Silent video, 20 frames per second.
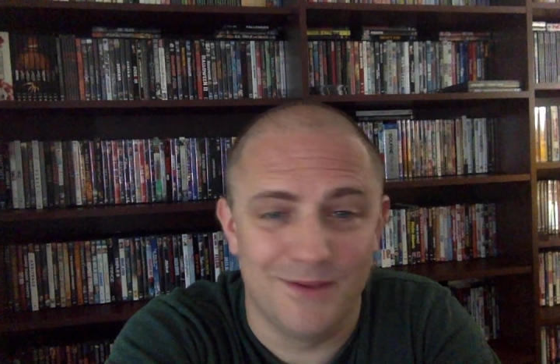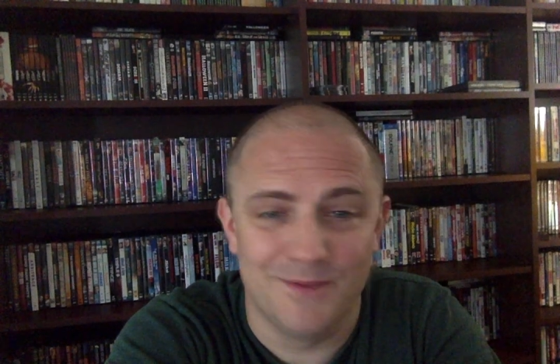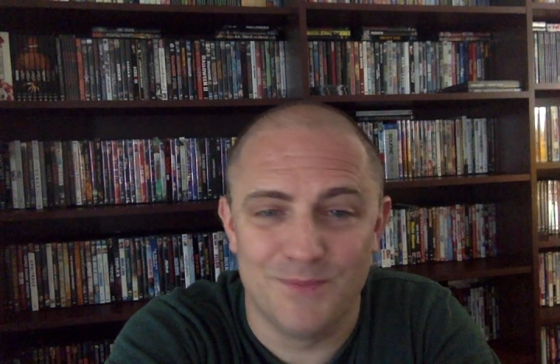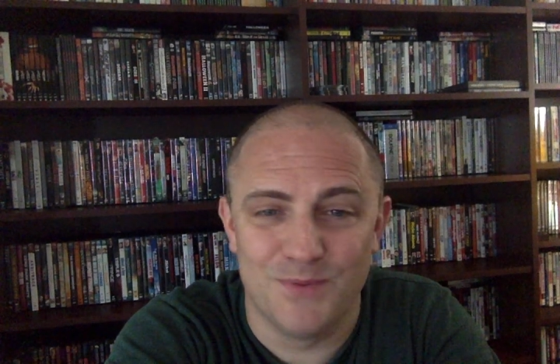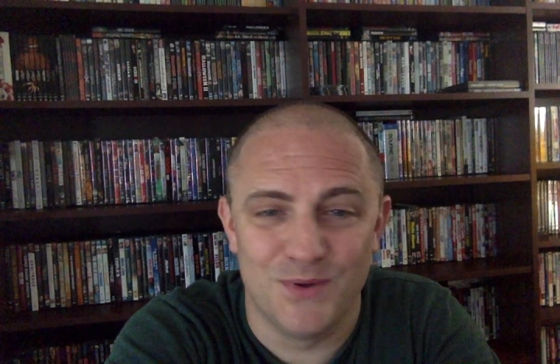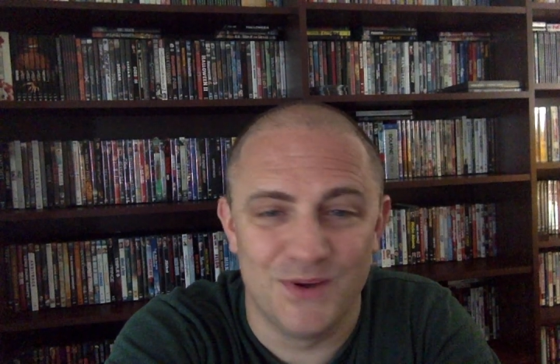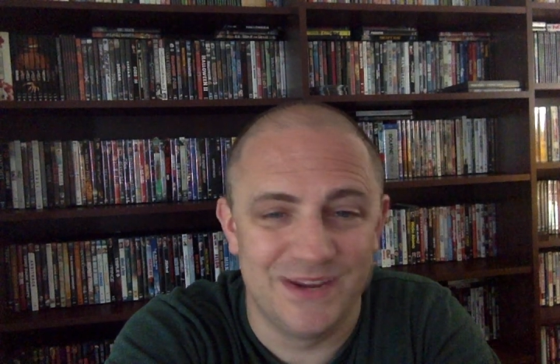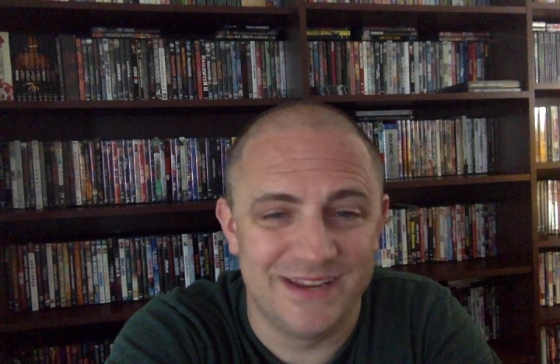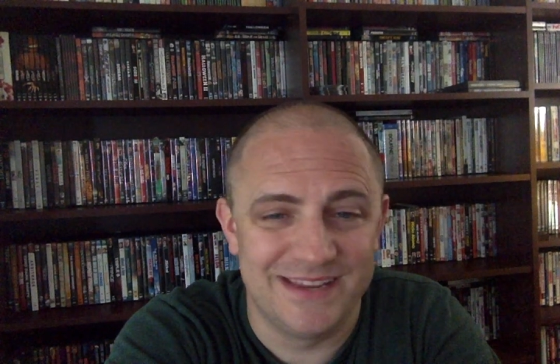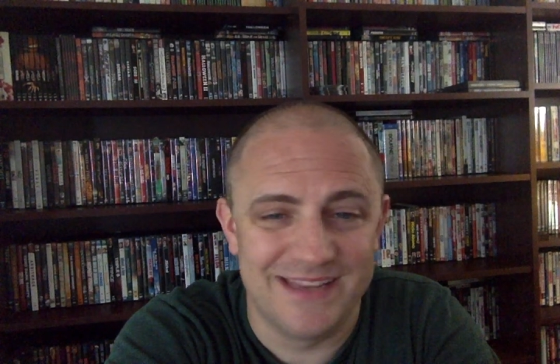the
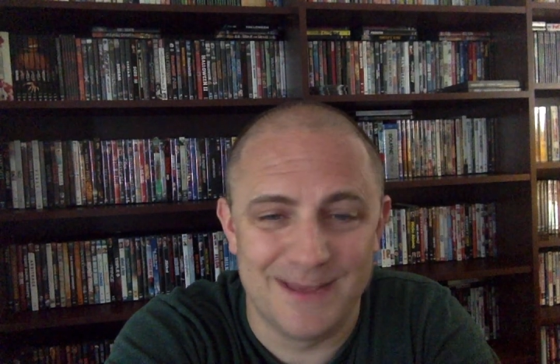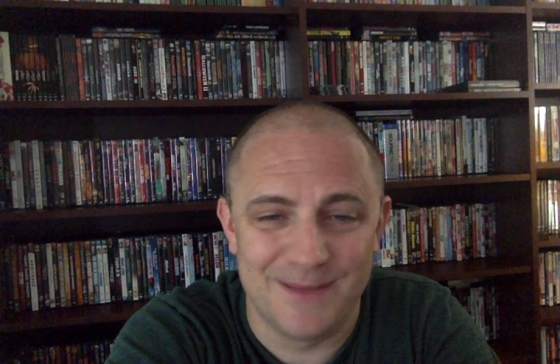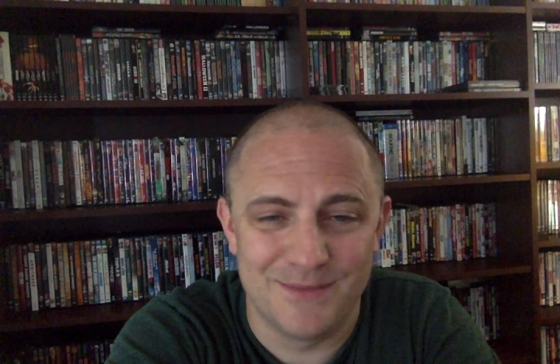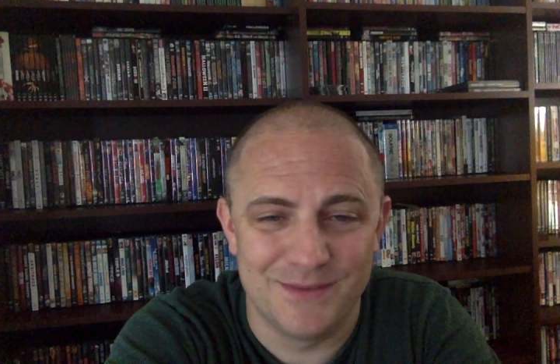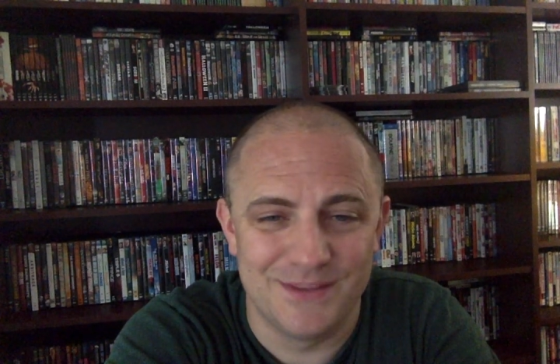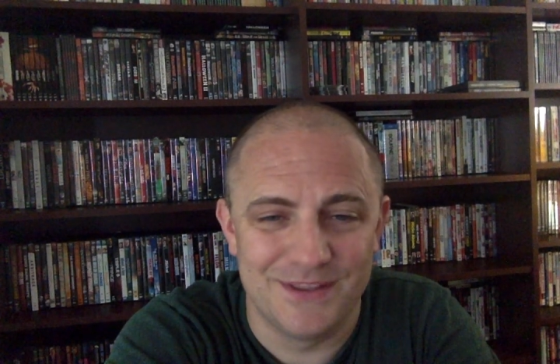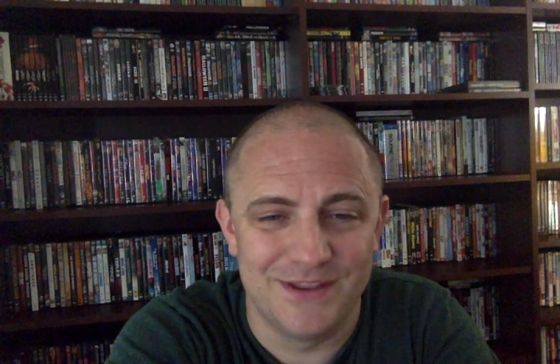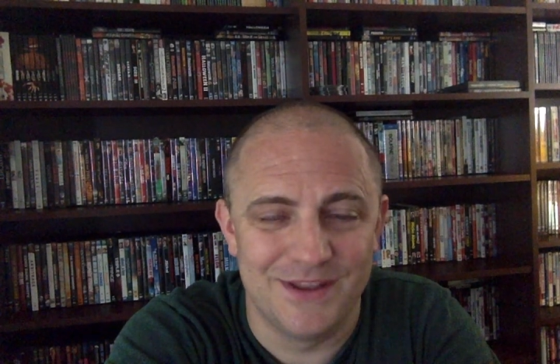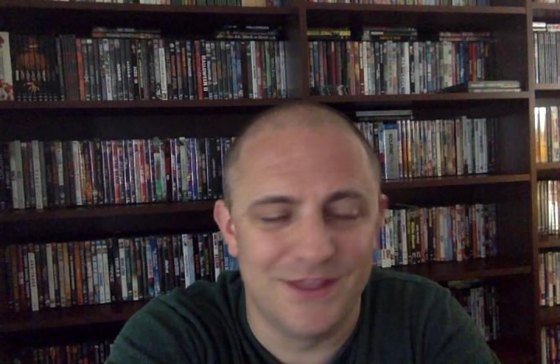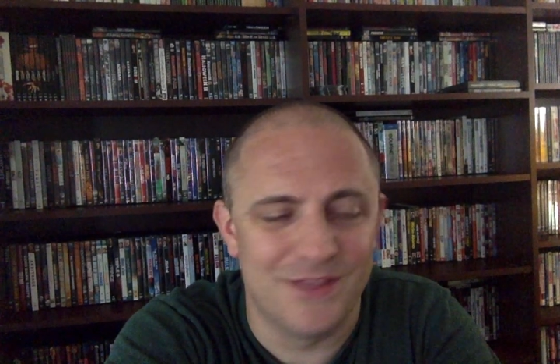board again
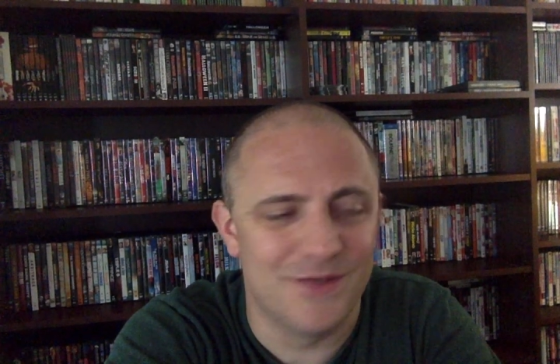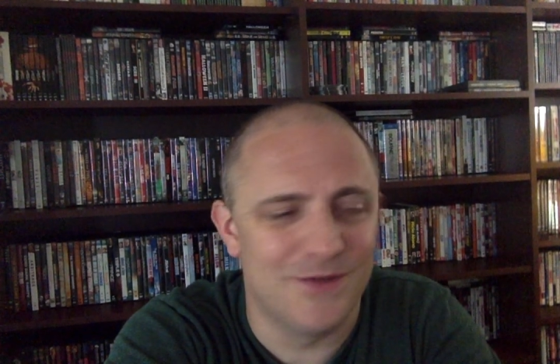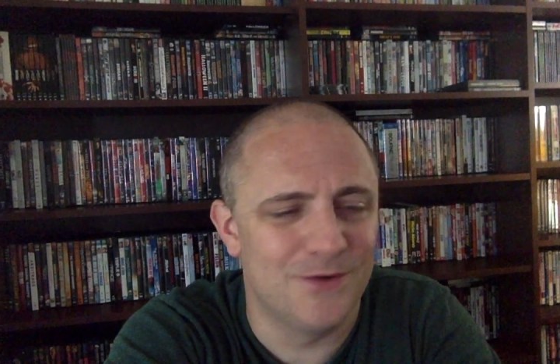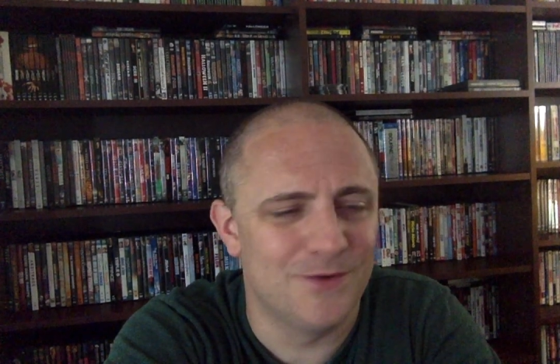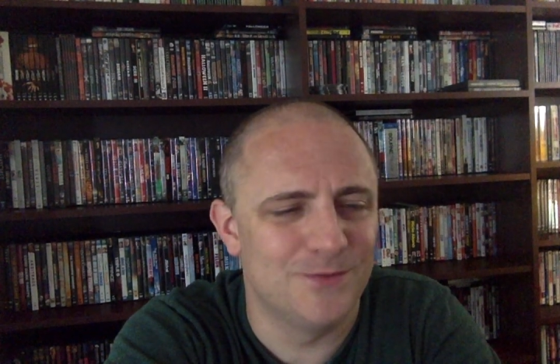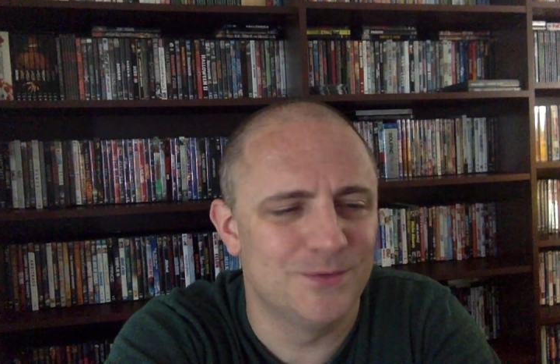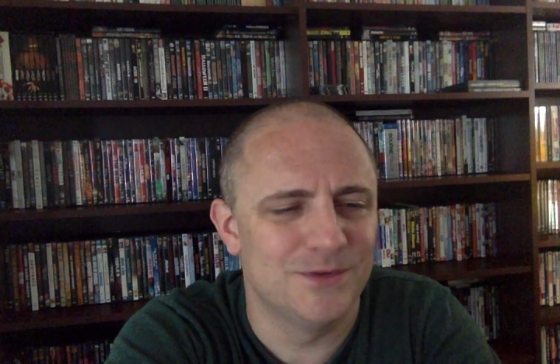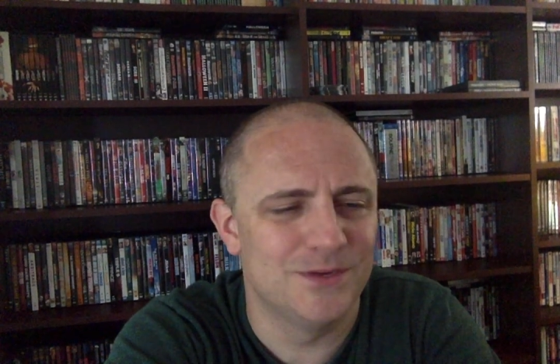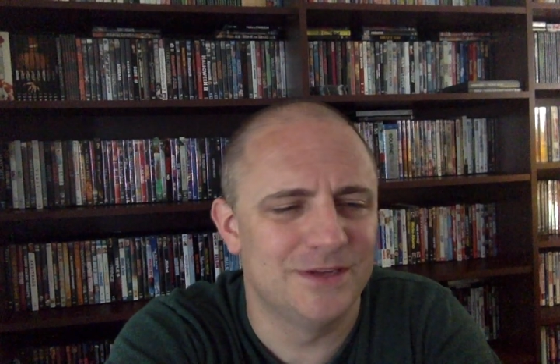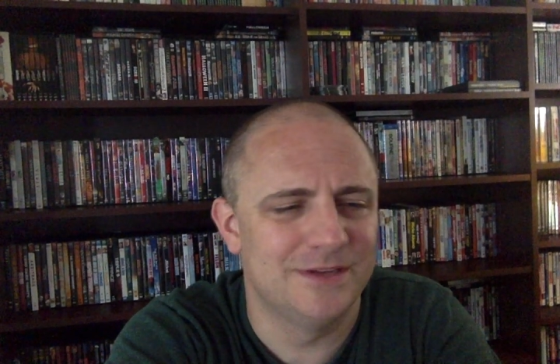with another
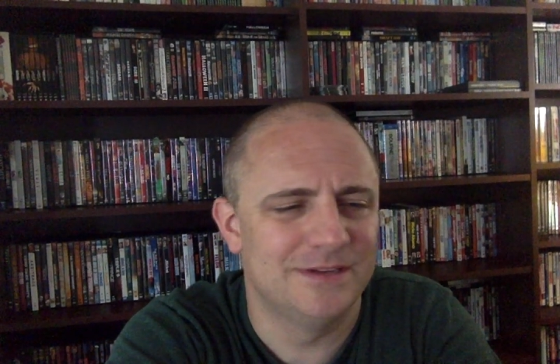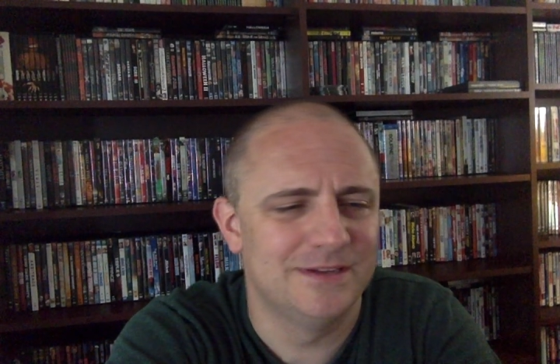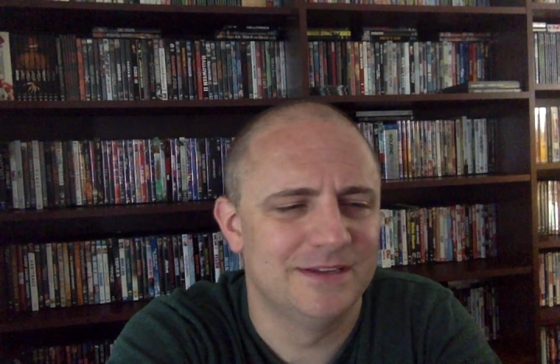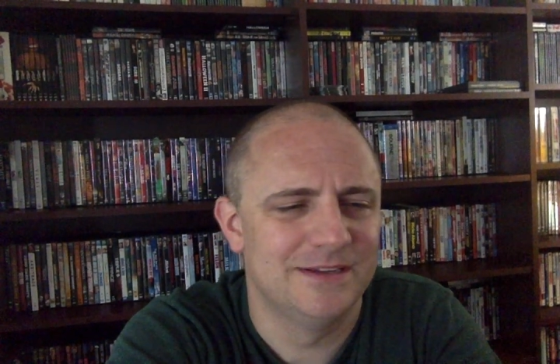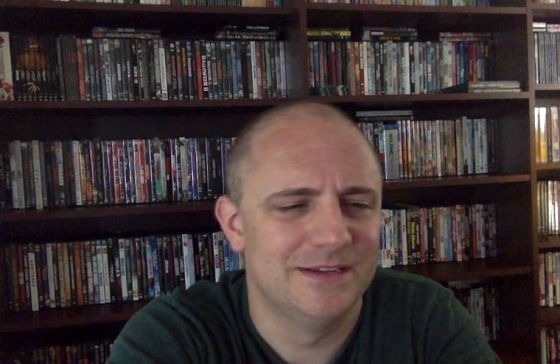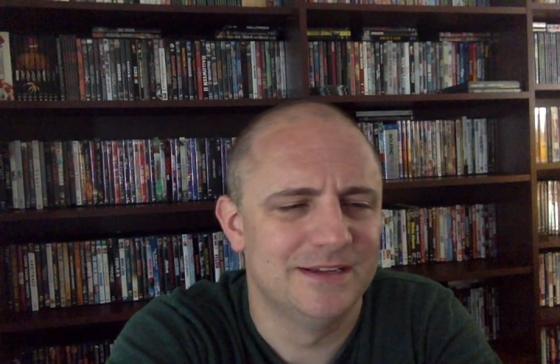home run.